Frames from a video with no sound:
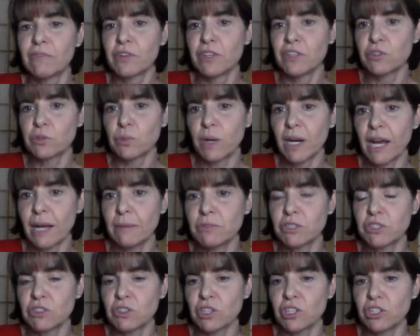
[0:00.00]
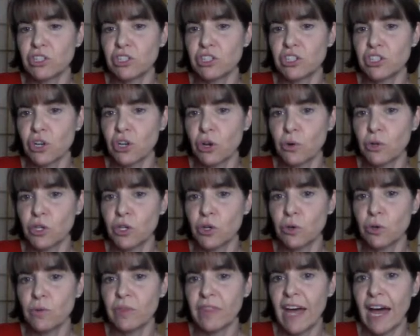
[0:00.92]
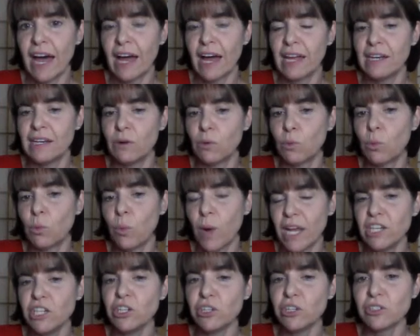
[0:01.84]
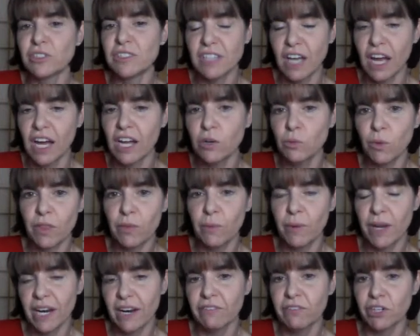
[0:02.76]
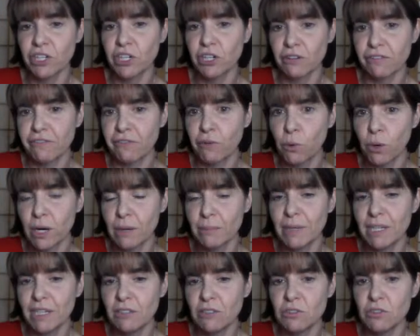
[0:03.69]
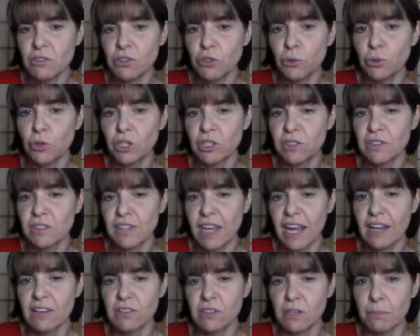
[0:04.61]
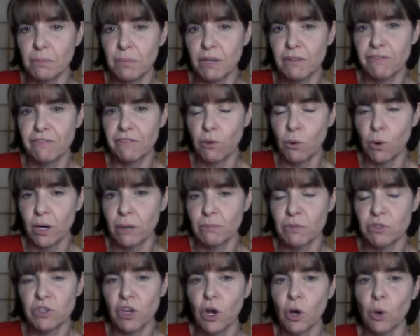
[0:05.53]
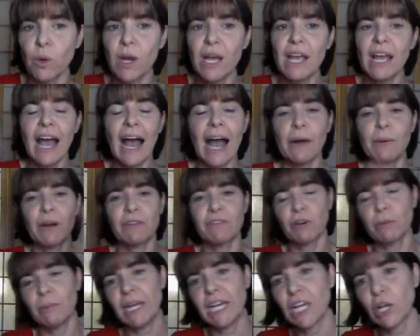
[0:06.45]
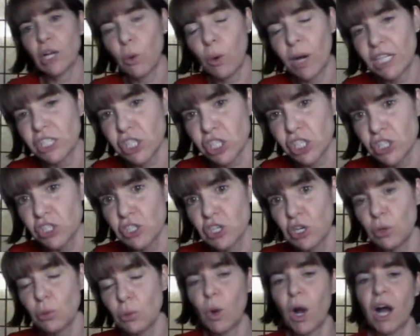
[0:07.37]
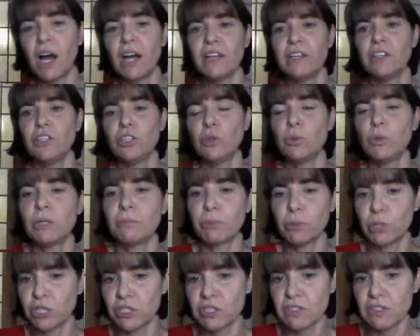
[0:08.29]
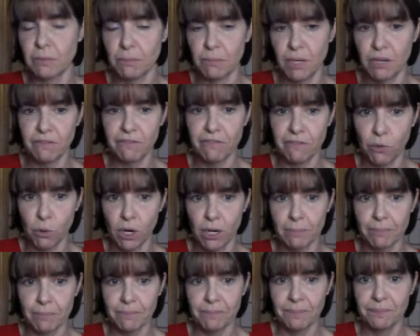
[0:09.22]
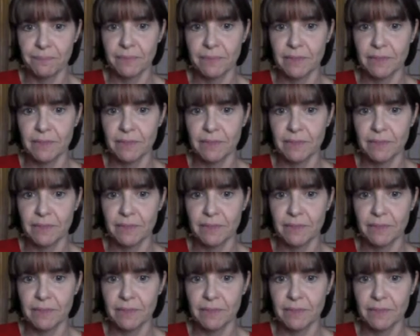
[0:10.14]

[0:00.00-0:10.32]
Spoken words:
For this one, I'm just going to show you that when you're done with whatever your form is, you could say submit form. So however many questions you want, you would push submit form.